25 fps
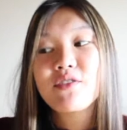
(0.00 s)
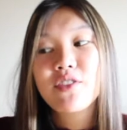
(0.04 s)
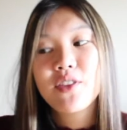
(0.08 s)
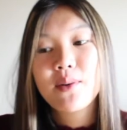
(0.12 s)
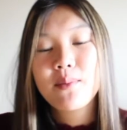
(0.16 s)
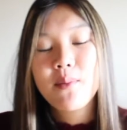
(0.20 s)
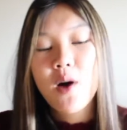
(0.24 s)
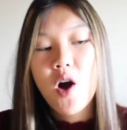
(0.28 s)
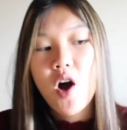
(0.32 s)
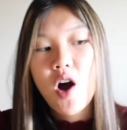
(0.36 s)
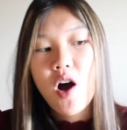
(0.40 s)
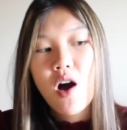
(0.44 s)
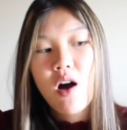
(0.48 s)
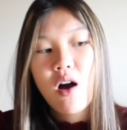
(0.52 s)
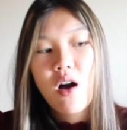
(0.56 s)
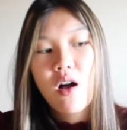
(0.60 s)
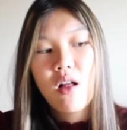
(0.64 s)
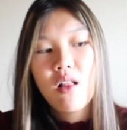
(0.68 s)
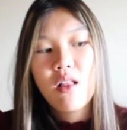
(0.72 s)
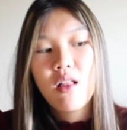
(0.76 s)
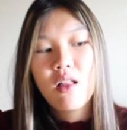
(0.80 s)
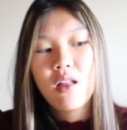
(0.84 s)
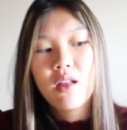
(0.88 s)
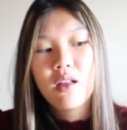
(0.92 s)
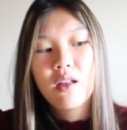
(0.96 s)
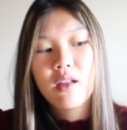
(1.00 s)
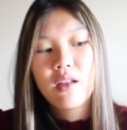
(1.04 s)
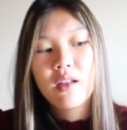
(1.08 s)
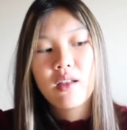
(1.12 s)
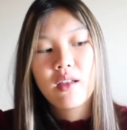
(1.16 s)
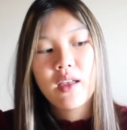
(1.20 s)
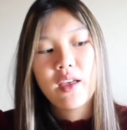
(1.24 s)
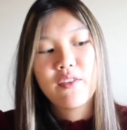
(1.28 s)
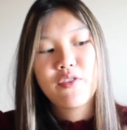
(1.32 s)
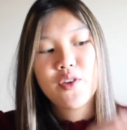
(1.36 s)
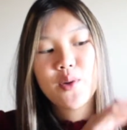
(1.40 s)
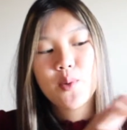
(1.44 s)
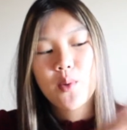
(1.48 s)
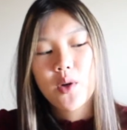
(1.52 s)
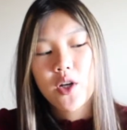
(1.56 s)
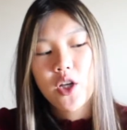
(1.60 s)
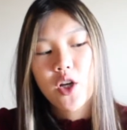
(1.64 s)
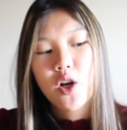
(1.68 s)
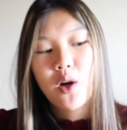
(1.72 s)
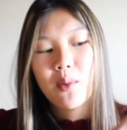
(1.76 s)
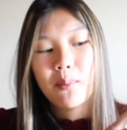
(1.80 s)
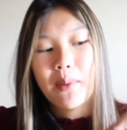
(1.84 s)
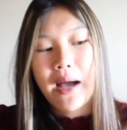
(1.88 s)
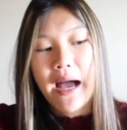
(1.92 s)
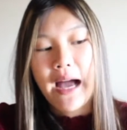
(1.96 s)
mall if you want to
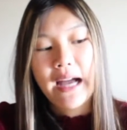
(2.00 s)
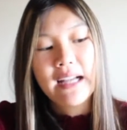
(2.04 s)
go back